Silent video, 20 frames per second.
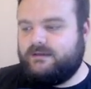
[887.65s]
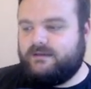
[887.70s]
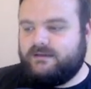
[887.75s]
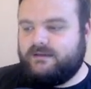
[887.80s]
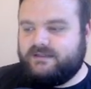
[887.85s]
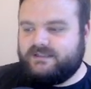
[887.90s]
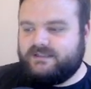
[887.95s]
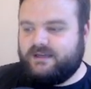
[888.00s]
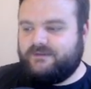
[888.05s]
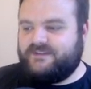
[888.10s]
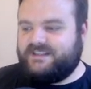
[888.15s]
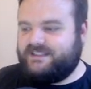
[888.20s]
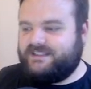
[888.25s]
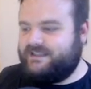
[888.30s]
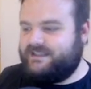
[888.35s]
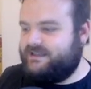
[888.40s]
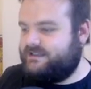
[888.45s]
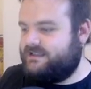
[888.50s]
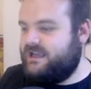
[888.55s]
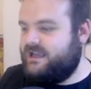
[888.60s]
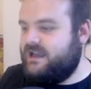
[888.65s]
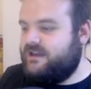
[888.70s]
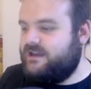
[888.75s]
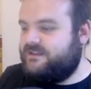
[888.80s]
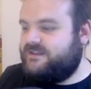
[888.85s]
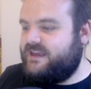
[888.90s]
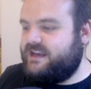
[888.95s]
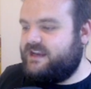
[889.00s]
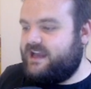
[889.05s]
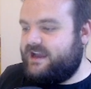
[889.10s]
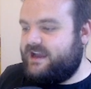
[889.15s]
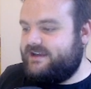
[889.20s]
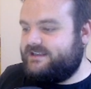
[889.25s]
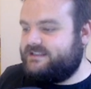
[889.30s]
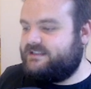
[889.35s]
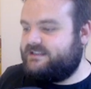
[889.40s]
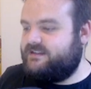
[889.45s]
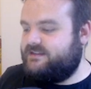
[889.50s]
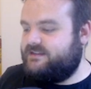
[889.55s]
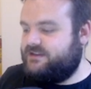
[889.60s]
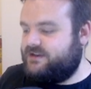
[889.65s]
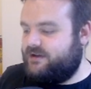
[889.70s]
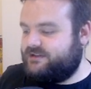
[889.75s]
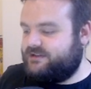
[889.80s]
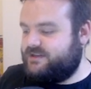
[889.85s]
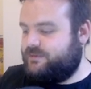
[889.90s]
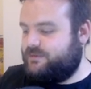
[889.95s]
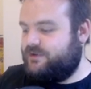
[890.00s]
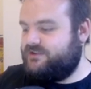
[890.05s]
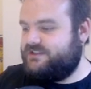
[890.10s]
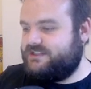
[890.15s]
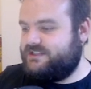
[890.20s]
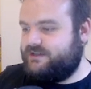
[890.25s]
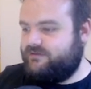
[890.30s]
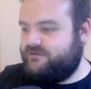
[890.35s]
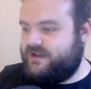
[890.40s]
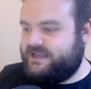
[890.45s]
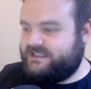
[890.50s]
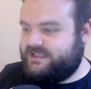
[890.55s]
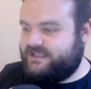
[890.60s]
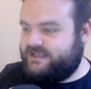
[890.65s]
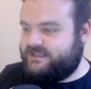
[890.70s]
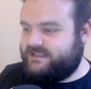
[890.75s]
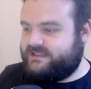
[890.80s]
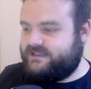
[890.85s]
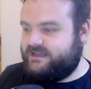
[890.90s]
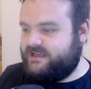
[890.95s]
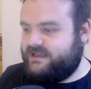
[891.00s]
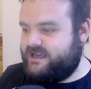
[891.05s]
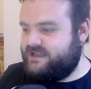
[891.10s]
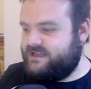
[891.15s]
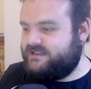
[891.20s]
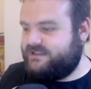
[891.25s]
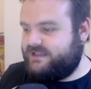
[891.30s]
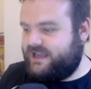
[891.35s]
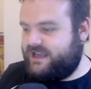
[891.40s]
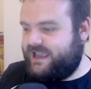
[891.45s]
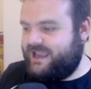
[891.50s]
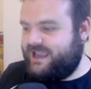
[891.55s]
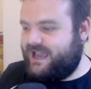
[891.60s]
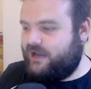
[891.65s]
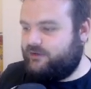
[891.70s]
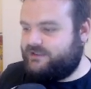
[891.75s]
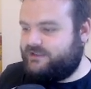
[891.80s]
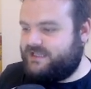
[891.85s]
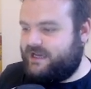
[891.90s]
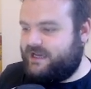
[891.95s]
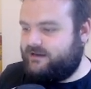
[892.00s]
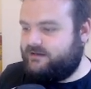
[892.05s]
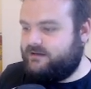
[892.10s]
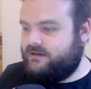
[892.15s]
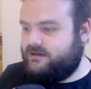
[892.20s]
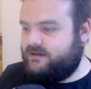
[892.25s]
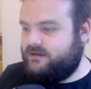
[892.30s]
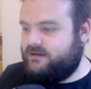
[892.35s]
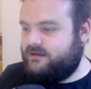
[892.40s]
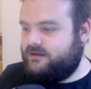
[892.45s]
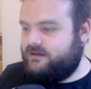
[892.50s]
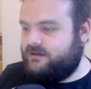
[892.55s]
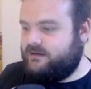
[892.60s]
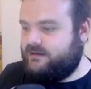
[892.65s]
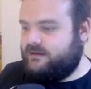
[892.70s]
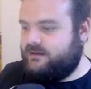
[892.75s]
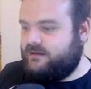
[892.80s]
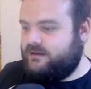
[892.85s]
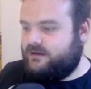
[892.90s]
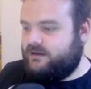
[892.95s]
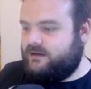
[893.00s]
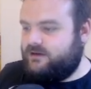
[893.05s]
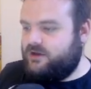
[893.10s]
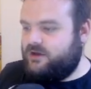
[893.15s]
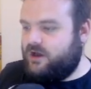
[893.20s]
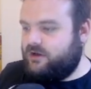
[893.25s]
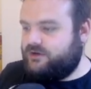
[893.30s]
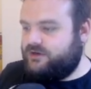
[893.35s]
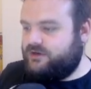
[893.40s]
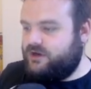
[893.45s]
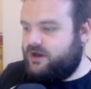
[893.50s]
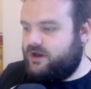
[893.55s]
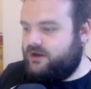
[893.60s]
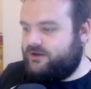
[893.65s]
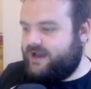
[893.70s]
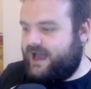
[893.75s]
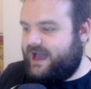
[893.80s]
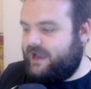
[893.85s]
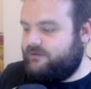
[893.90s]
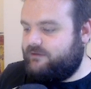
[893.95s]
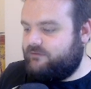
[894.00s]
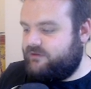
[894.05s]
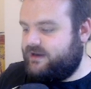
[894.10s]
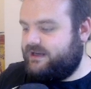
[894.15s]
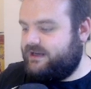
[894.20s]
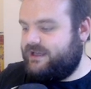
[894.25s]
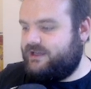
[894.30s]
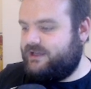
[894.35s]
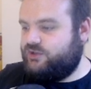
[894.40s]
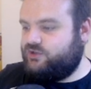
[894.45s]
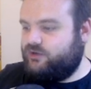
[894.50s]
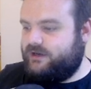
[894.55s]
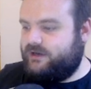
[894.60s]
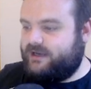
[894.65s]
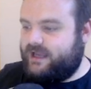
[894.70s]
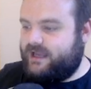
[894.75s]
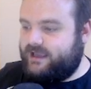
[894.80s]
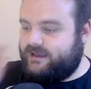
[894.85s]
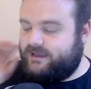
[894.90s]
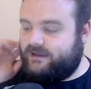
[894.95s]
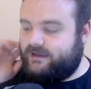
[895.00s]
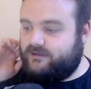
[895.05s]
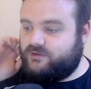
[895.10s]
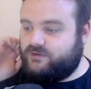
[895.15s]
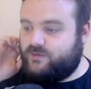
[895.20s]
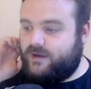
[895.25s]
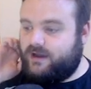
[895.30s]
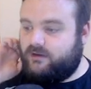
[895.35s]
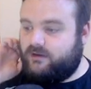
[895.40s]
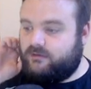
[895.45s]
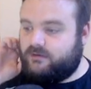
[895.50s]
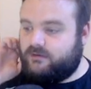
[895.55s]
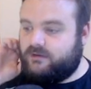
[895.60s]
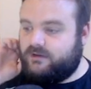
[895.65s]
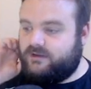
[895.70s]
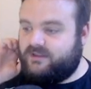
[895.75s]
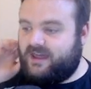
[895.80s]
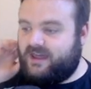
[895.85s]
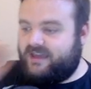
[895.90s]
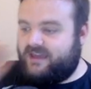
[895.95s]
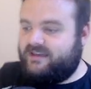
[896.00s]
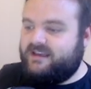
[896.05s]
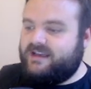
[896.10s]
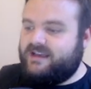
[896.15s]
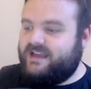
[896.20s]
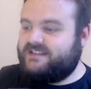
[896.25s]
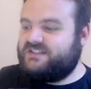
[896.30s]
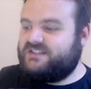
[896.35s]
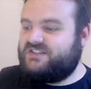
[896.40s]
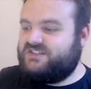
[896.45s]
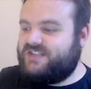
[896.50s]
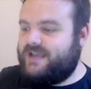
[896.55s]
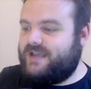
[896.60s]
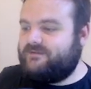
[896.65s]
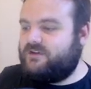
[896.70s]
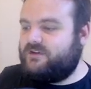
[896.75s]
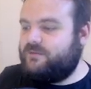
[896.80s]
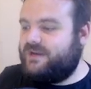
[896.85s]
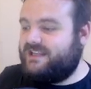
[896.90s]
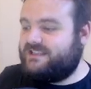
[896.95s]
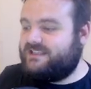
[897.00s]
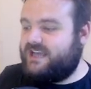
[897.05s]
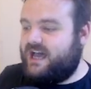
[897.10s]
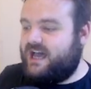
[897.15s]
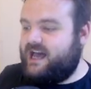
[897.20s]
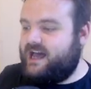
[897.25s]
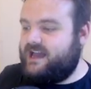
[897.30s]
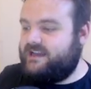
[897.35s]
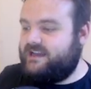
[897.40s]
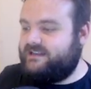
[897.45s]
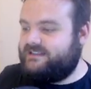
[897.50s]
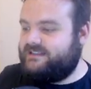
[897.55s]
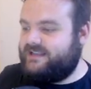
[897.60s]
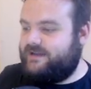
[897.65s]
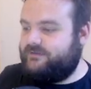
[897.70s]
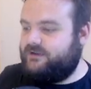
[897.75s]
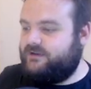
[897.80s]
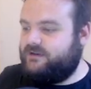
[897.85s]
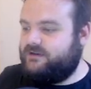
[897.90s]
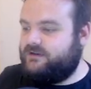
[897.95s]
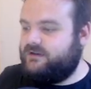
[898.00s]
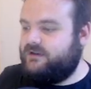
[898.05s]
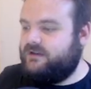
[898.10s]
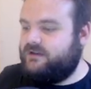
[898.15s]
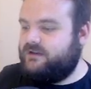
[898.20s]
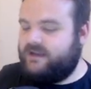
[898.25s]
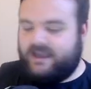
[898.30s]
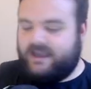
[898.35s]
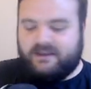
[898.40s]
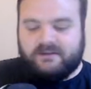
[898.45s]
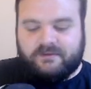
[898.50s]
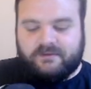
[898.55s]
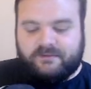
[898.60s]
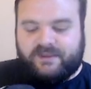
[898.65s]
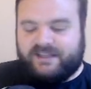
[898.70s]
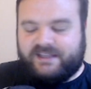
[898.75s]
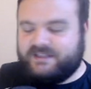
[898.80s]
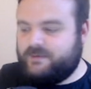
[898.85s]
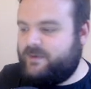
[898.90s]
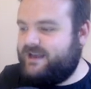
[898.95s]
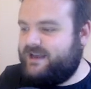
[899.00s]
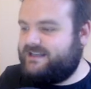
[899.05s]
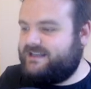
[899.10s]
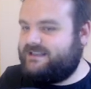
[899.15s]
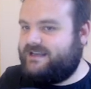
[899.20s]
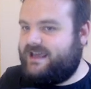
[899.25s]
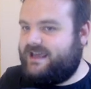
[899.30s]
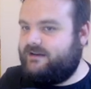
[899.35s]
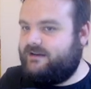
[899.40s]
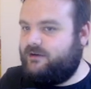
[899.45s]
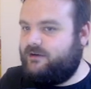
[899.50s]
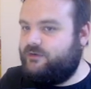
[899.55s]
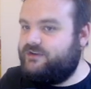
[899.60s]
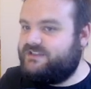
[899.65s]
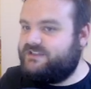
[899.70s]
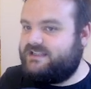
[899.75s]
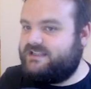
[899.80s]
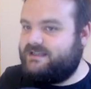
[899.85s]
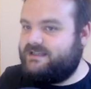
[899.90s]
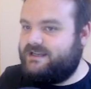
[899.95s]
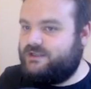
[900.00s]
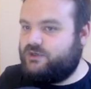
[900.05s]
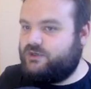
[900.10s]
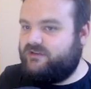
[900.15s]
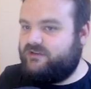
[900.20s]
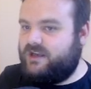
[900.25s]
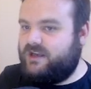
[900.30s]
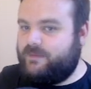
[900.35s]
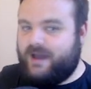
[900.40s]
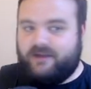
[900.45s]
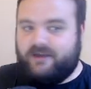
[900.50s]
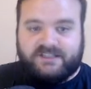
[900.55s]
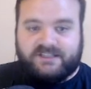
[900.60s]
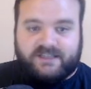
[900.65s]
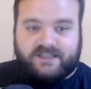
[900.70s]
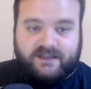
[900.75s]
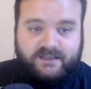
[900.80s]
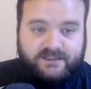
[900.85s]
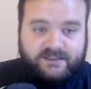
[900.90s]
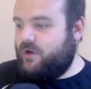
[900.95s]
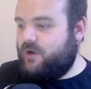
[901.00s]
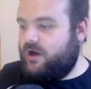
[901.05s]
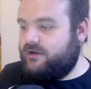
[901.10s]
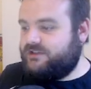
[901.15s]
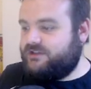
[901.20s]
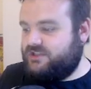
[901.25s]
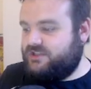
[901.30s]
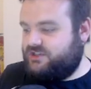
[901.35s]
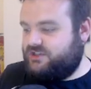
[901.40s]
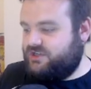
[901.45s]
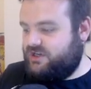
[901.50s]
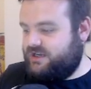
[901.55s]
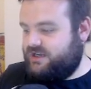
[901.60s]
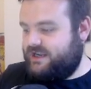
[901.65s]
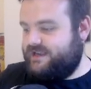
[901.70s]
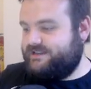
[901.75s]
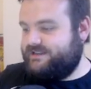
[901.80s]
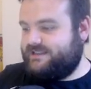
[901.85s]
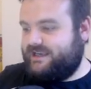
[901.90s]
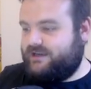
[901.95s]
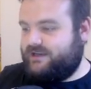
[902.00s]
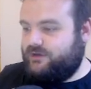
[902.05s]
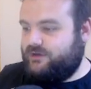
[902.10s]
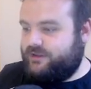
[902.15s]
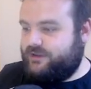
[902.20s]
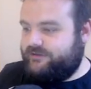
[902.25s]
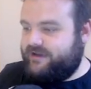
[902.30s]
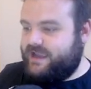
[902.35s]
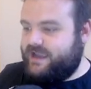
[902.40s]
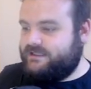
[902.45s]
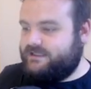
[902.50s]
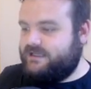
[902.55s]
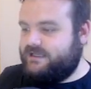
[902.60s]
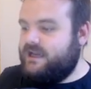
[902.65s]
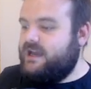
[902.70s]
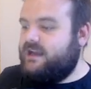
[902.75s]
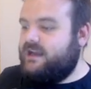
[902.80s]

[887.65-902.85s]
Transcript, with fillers: Let's go for six. Thin Ice, The Doctor Punches a Racist, instant eight out of ten. Knock Knock, I really enjoyed liking as well. Like, it's a seven, but it's a high seven. Like, it depicts landlords as literally parasites. Oxygen is like another eight.